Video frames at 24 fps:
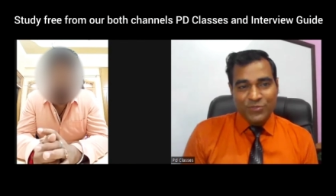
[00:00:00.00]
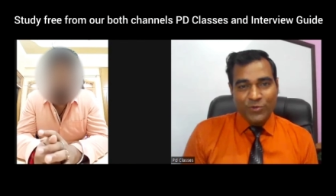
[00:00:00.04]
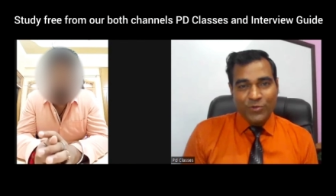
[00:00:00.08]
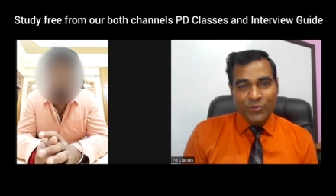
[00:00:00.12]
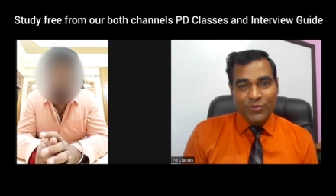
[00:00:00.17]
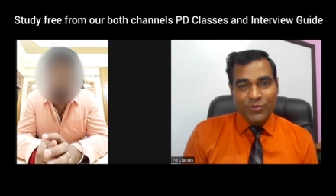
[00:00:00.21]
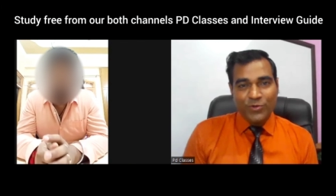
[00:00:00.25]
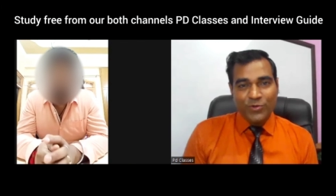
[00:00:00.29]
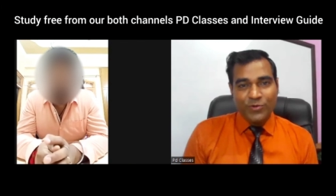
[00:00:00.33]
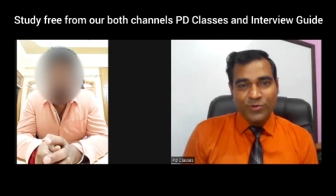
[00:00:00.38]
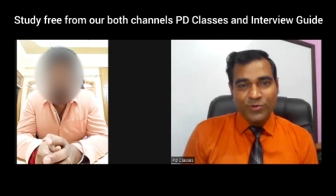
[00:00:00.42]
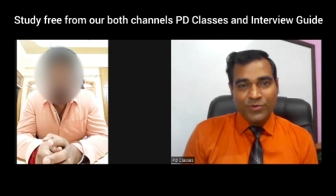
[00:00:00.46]

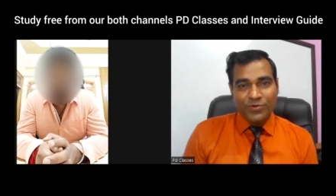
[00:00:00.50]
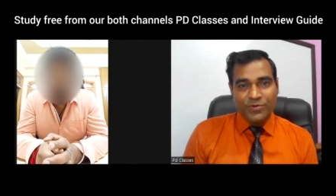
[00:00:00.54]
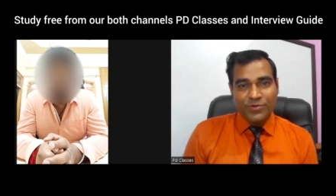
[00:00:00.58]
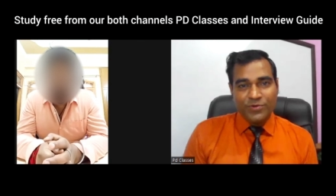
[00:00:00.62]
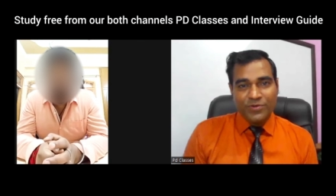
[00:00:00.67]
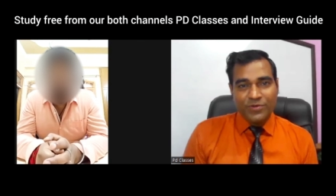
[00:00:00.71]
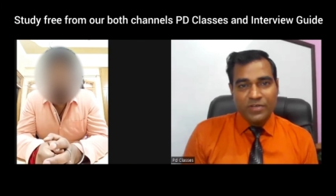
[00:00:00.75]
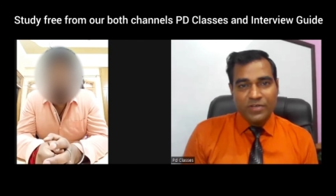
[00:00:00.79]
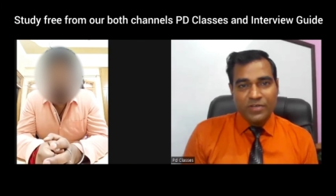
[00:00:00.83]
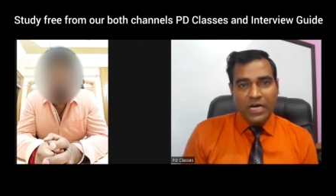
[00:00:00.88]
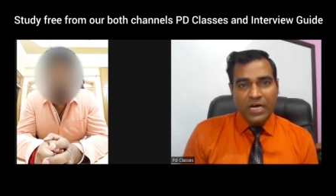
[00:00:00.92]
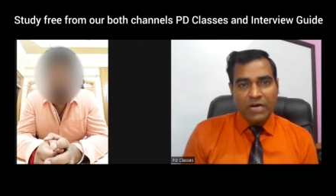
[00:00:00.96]
So
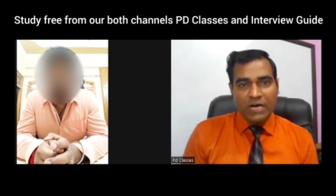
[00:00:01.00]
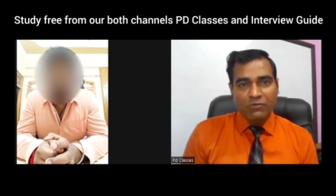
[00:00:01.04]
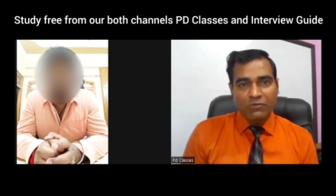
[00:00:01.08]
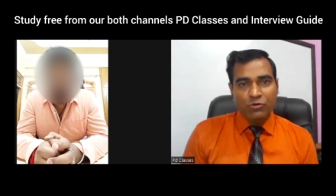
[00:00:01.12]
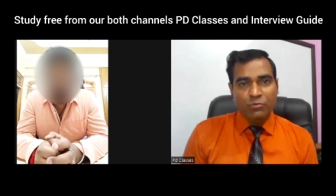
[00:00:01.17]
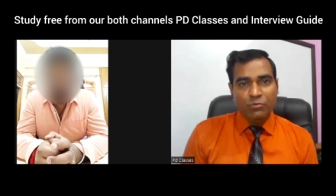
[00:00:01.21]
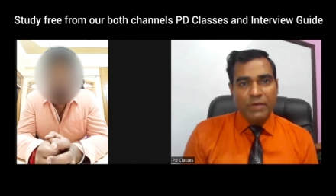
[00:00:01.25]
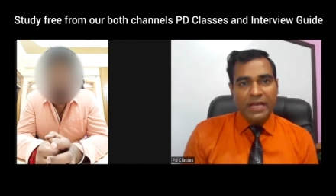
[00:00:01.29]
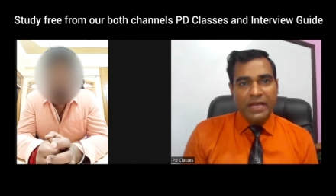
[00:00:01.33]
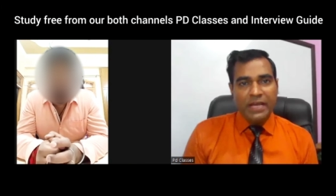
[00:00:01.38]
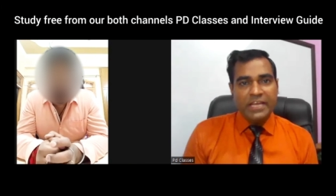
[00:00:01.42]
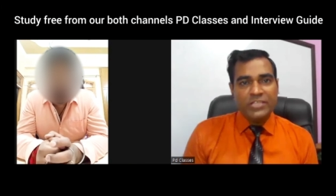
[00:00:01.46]
how you
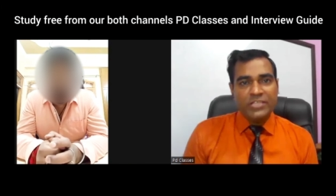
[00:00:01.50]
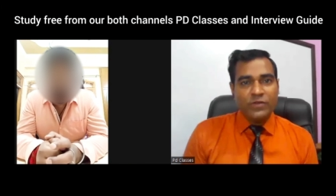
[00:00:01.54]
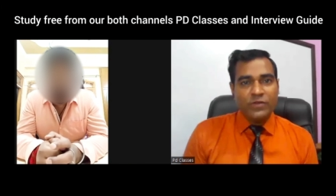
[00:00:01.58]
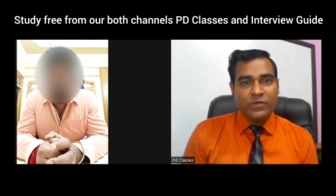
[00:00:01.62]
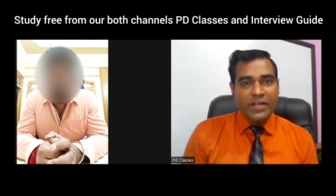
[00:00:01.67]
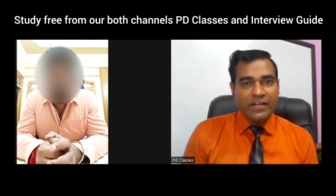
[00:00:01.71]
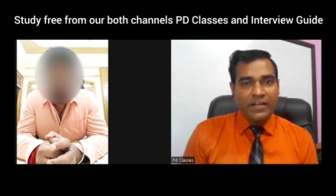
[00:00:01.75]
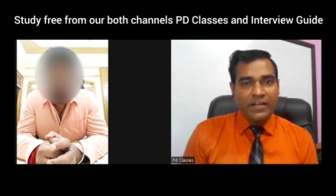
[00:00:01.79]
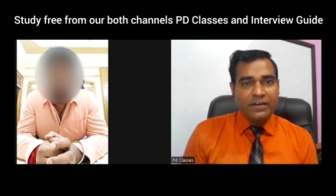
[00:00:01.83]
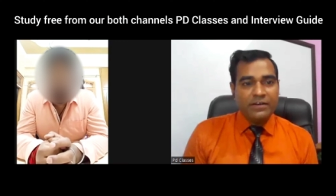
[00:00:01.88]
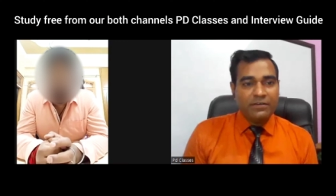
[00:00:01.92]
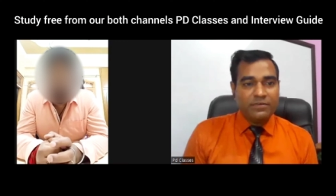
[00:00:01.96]
manage your
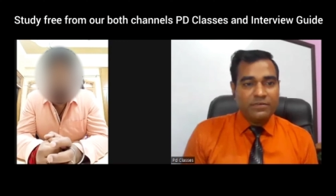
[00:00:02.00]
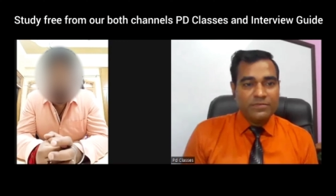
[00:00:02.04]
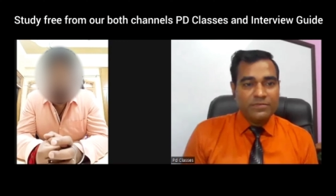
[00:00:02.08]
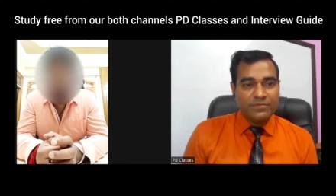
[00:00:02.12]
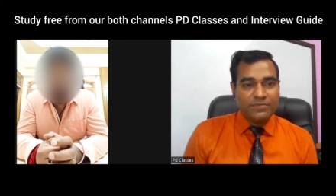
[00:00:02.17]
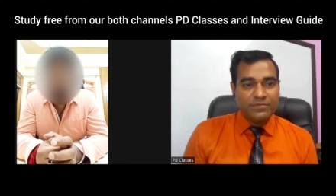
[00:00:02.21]
anger?